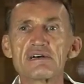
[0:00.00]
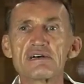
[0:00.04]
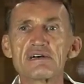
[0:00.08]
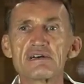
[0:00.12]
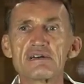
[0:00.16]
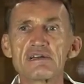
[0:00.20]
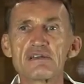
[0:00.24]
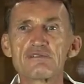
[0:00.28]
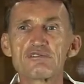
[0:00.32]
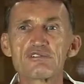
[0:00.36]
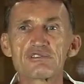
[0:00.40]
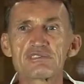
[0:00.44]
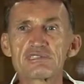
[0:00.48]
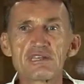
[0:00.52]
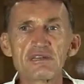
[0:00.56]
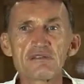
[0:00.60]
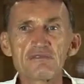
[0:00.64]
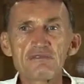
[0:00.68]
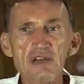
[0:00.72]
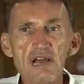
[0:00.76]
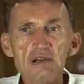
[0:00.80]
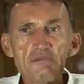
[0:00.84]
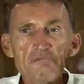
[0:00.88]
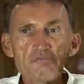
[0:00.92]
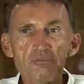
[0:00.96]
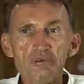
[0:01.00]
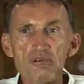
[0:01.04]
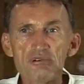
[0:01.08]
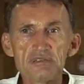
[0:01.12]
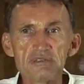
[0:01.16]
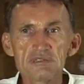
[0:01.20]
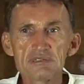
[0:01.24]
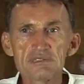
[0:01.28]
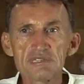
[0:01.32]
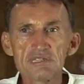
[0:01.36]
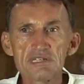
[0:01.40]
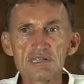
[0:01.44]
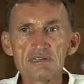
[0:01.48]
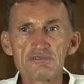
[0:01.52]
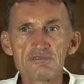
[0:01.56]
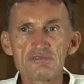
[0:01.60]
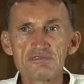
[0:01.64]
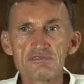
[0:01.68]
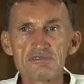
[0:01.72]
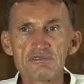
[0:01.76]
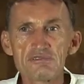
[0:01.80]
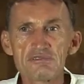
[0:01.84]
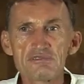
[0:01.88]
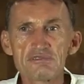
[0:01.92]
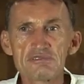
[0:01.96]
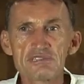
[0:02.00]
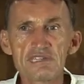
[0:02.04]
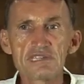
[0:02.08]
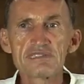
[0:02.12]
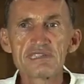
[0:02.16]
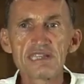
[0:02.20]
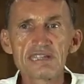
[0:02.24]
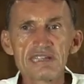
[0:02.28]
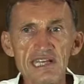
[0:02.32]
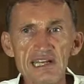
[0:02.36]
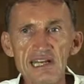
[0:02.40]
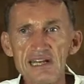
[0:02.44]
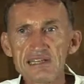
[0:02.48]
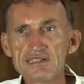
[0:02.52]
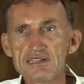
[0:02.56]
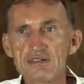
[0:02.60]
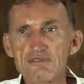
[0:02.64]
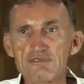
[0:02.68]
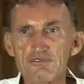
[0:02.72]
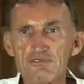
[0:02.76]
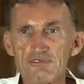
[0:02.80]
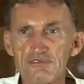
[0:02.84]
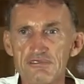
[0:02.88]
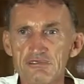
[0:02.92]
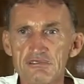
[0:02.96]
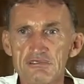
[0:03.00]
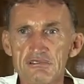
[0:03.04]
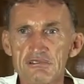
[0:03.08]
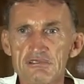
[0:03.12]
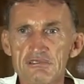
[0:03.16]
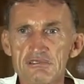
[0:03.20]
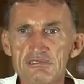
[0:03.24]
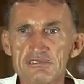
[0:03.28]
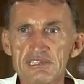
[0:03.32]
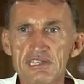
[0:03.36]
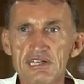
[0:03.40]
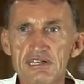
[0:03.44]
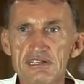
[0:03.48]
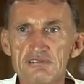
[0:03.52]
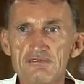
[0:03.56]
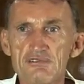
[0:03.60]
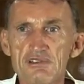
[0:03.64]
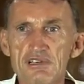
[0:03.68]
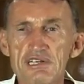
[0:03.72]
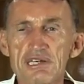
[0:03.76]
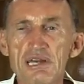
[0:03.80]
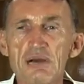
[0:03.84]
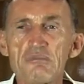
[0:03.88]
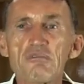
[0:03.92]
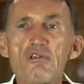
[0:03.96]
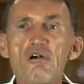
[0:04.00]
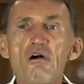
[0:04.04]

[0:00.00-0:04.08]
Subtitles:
If you think they are positive, then the negative things will come.